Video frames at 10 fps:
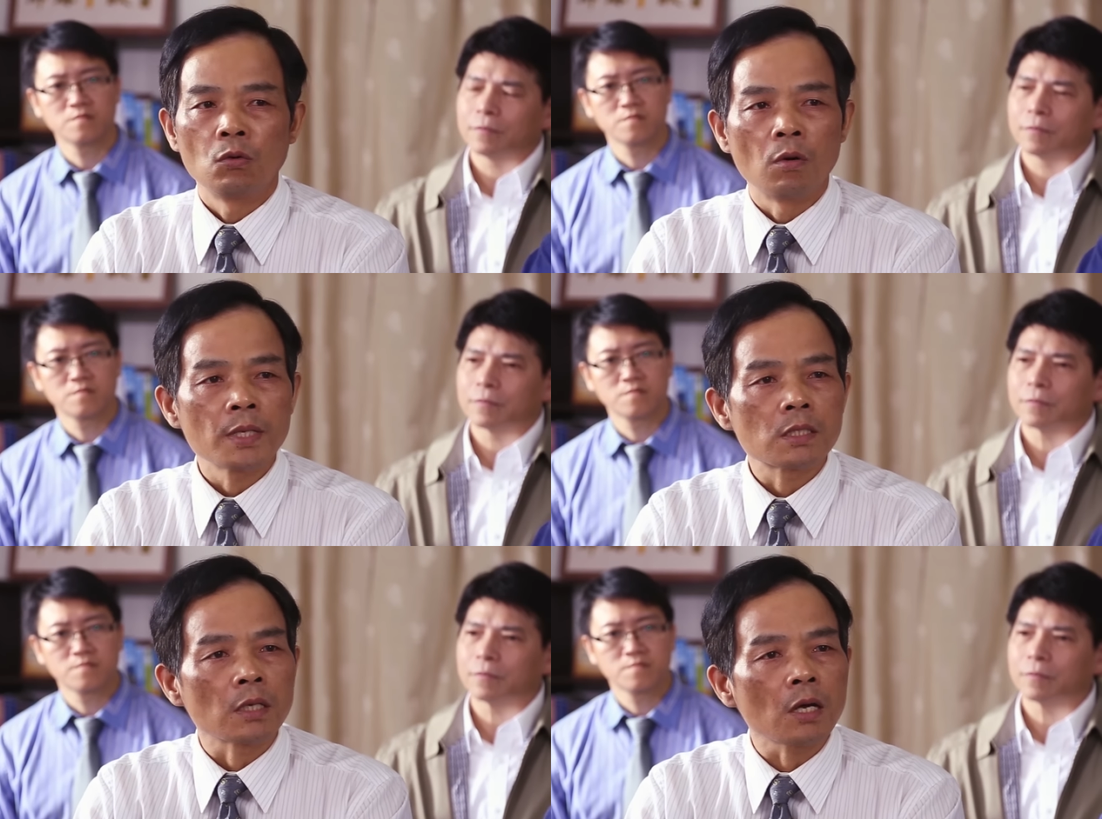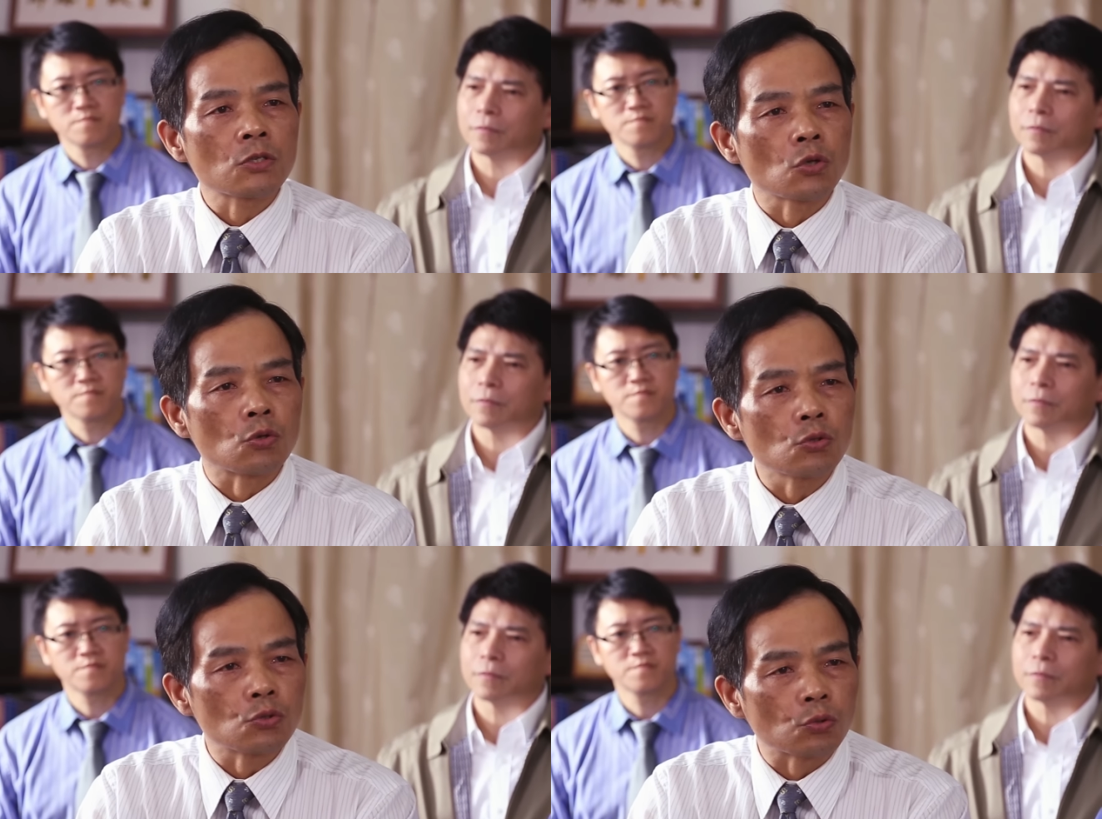Speaker 1: So as long as we
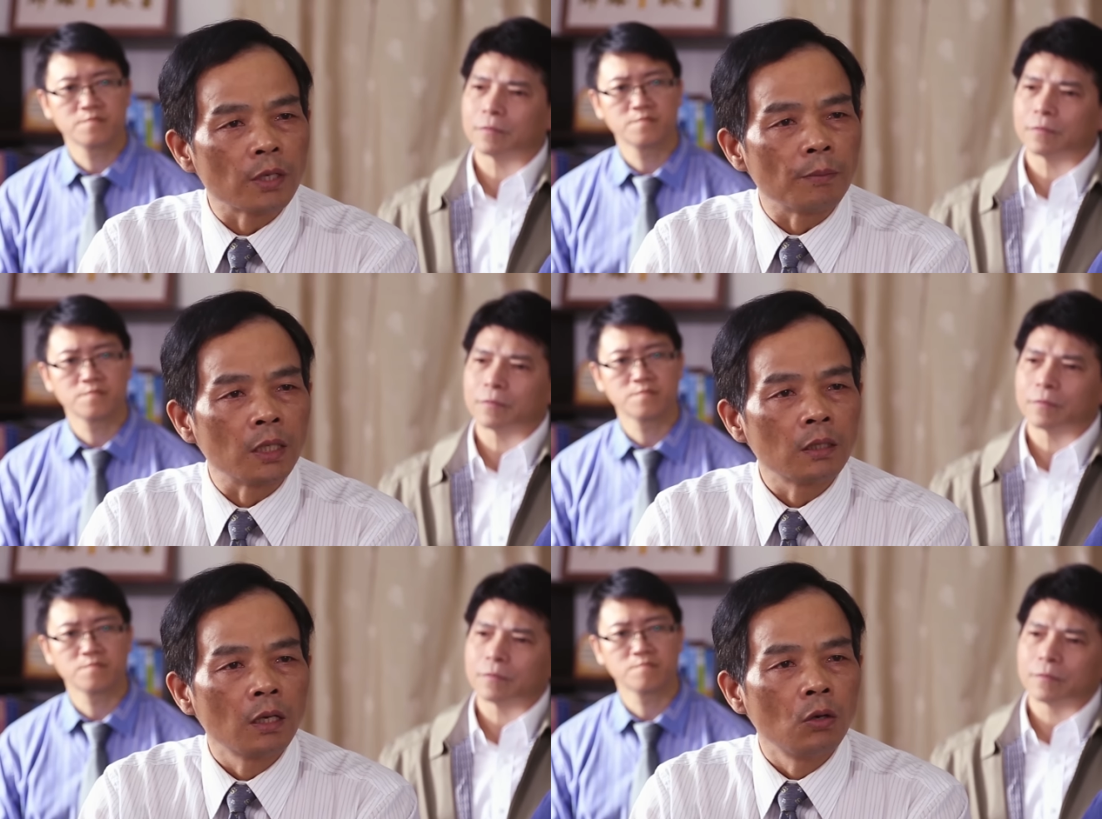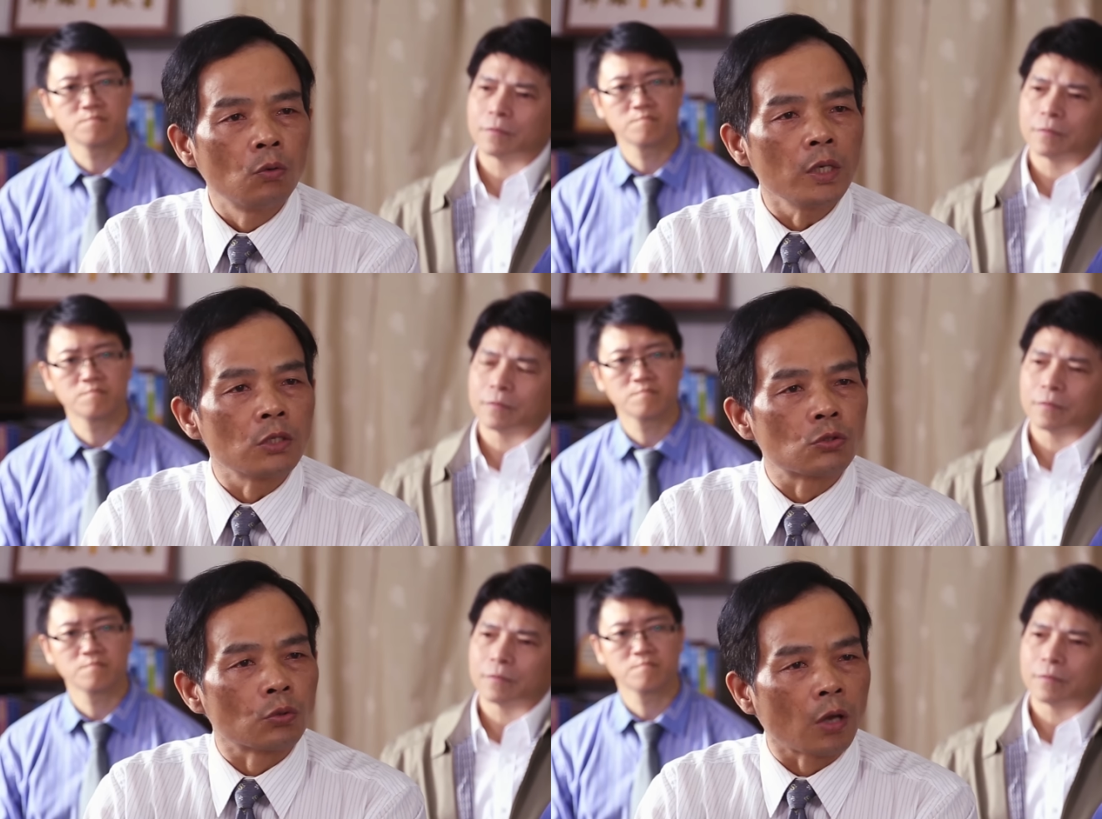work for the Lord and
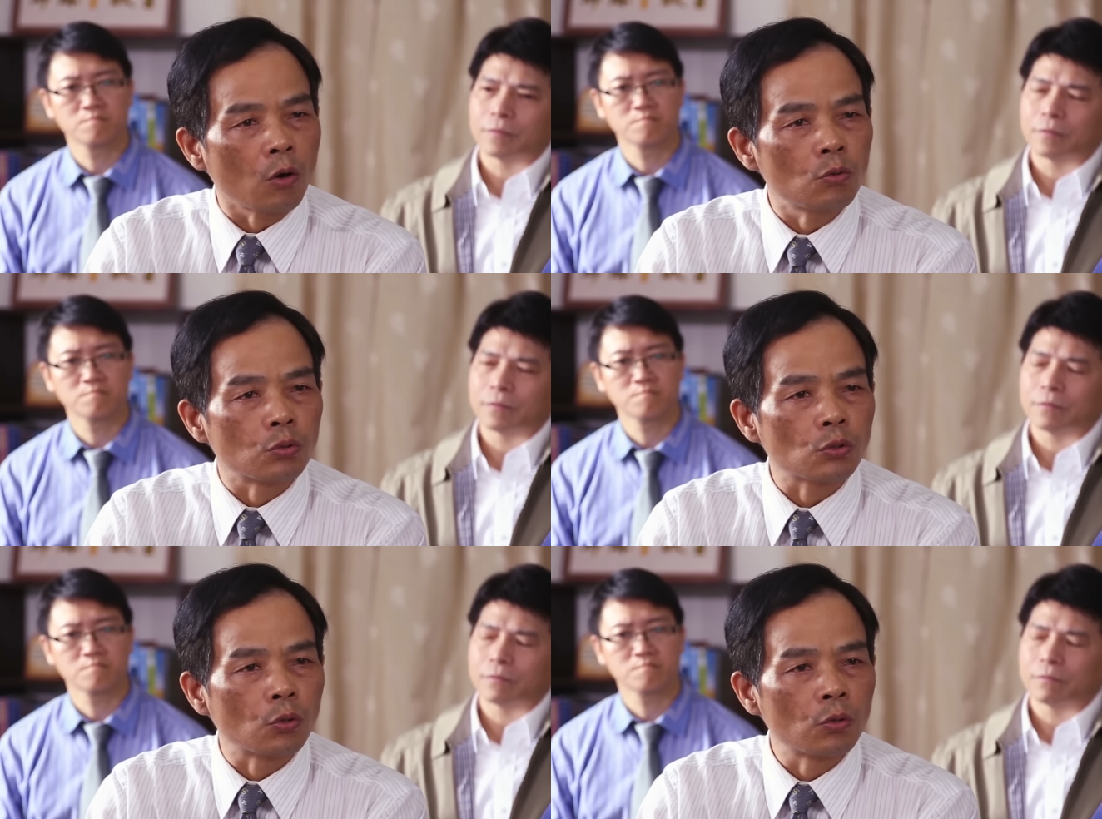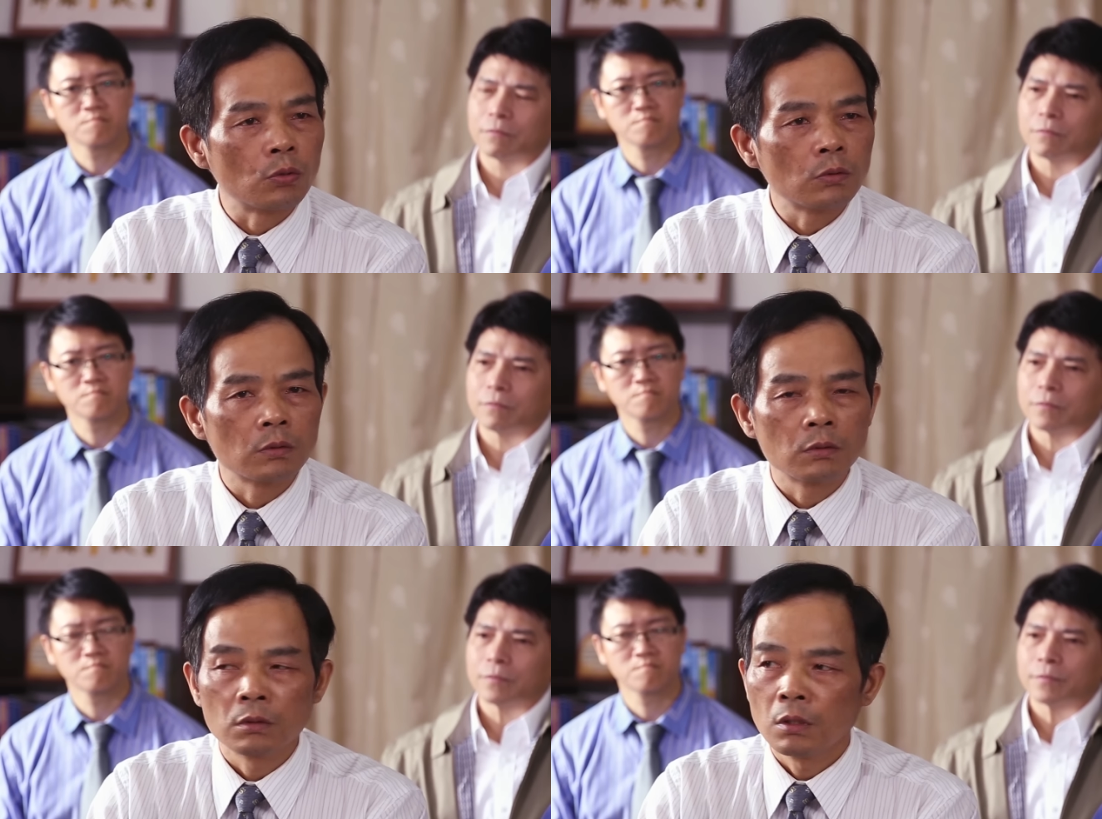hold on to his name,
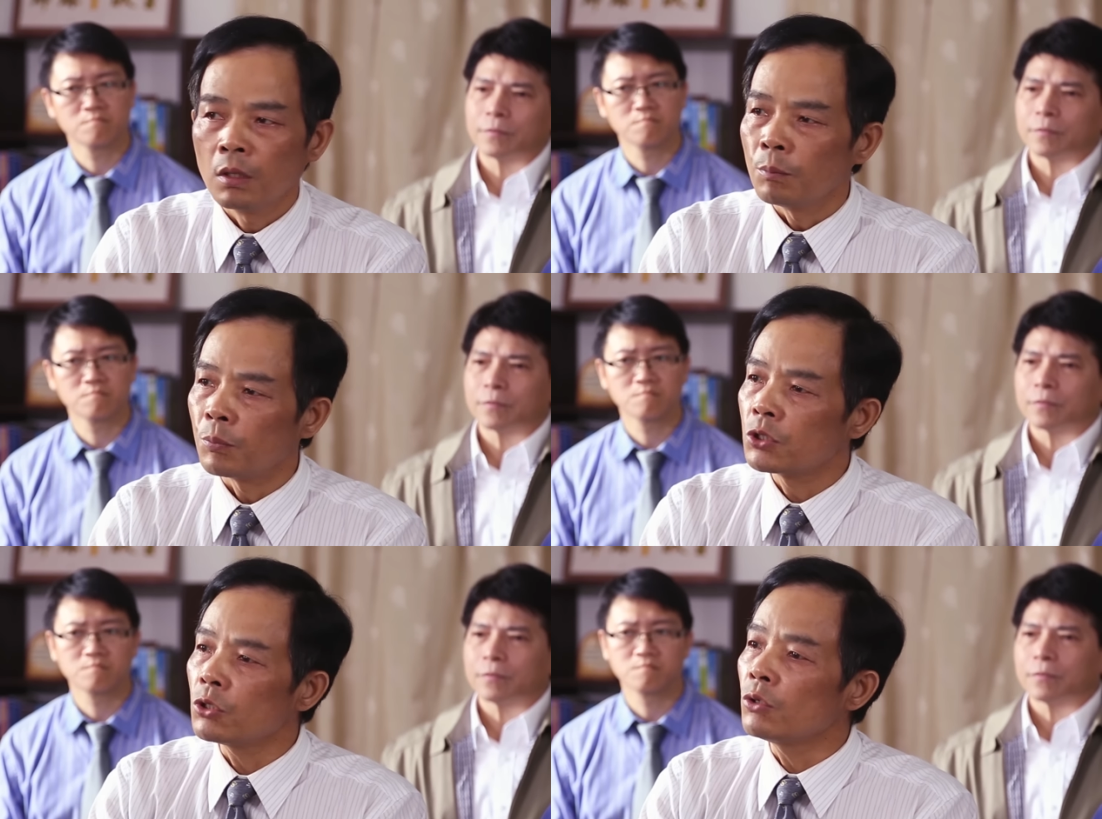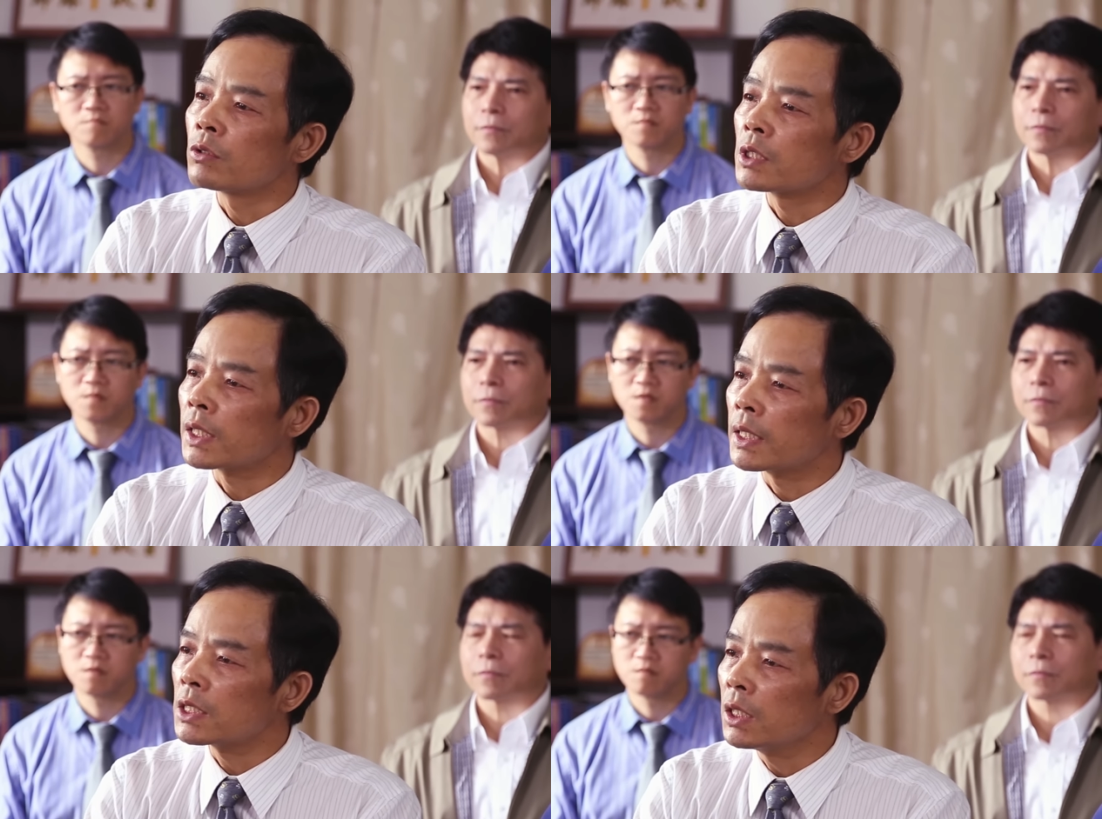then of course we'll
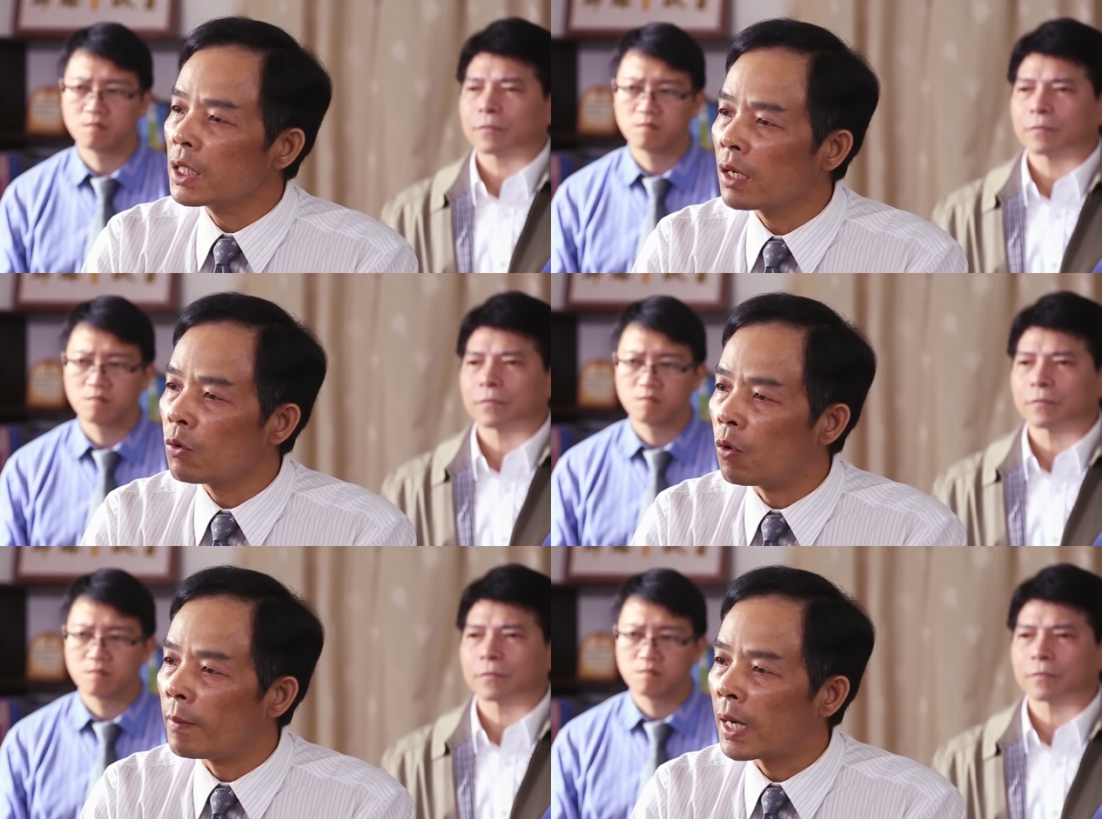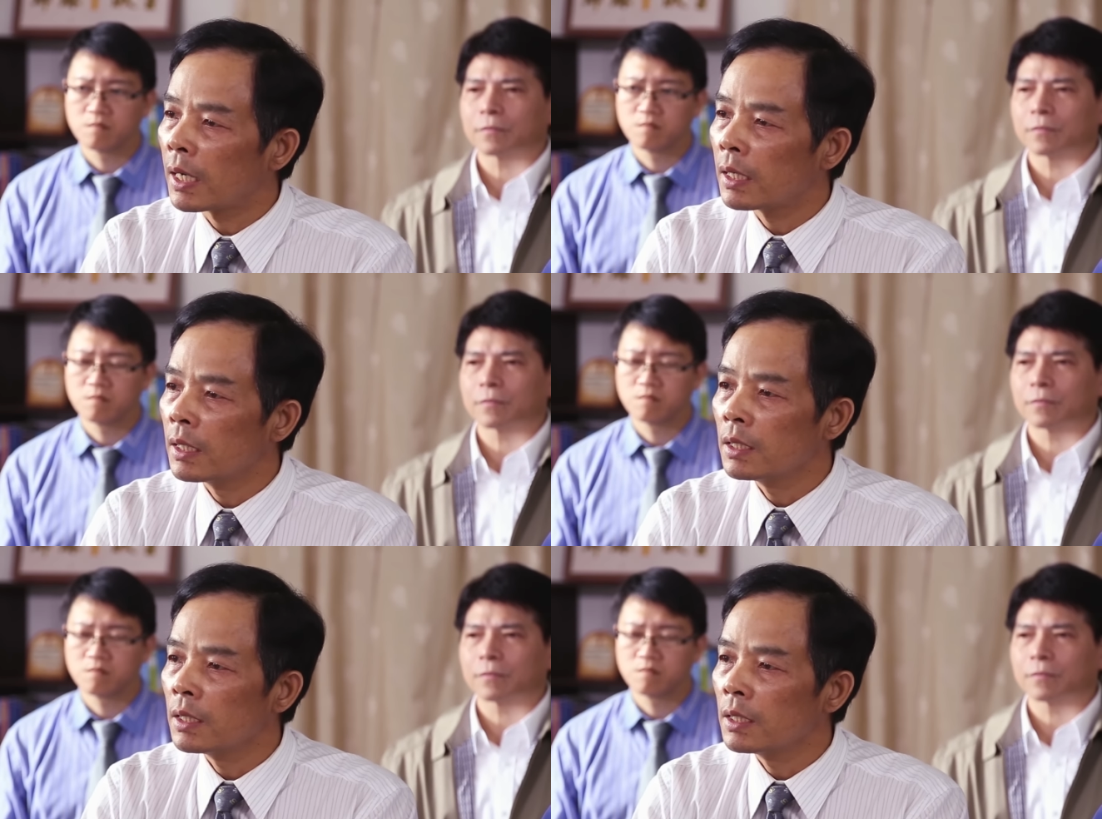enter the kingdom of heaven.